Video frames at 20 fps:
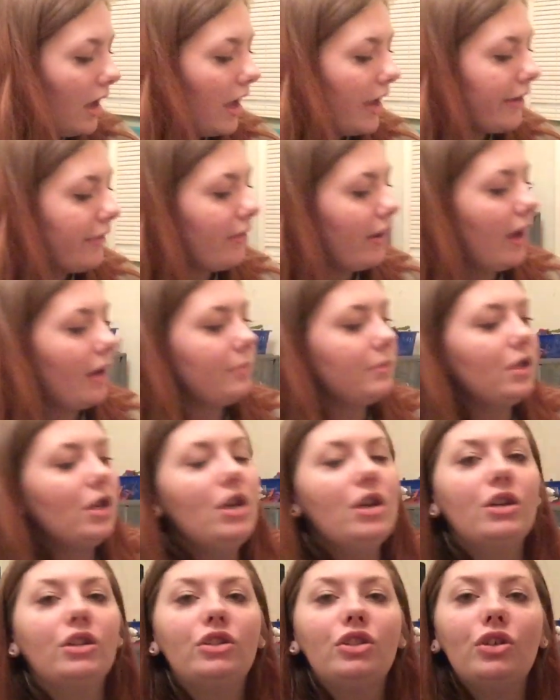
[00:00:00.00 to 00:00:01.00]
I grabbed
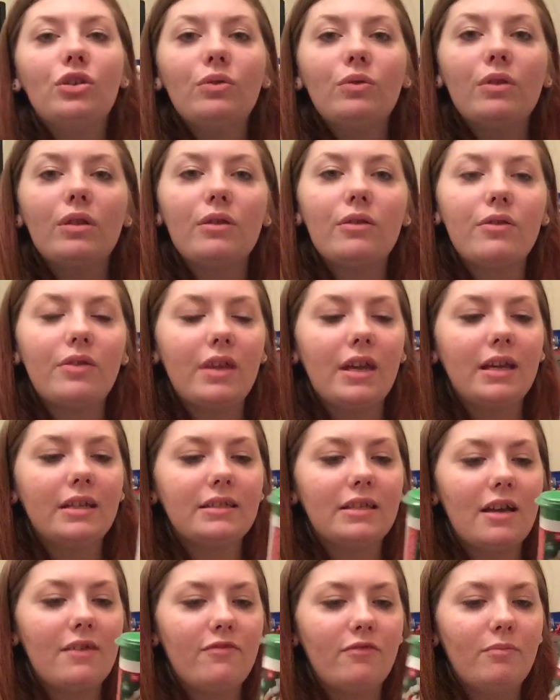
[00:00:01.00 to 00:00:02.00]
two little
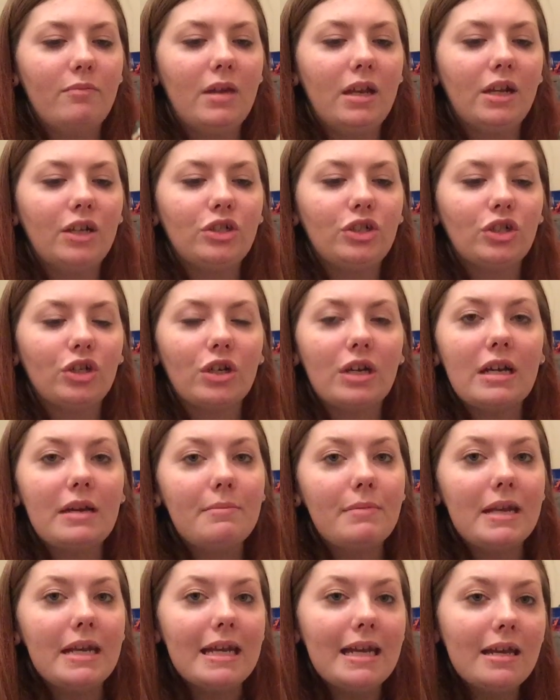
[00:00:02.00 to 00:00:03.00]
things of miniature
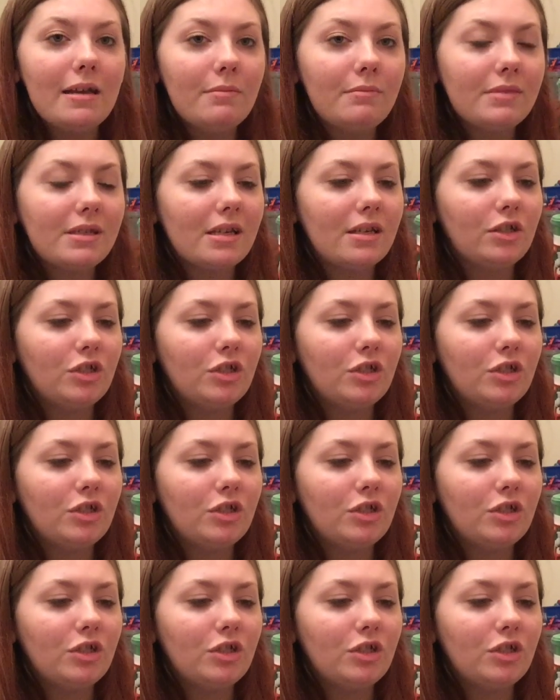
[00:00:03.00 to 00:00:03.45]
M&Ms.